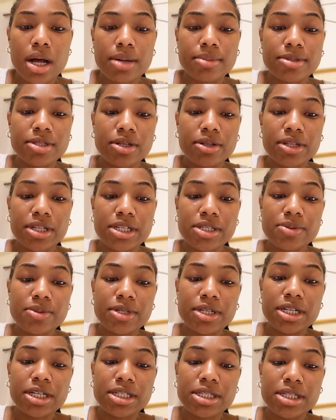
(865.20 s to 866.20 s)
So this
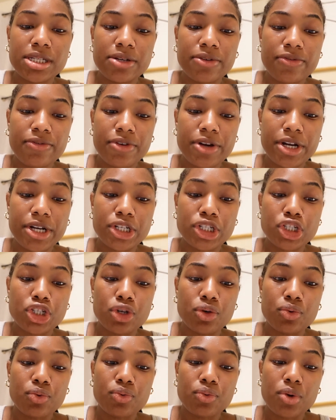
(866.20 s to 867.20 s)
one is the Fresh
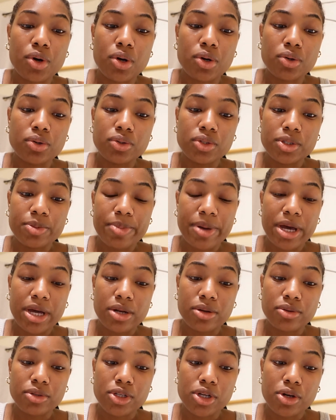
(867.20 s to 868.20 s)
Rose
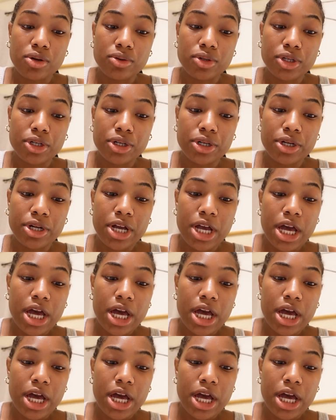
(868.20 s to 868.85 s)
Petal Toner.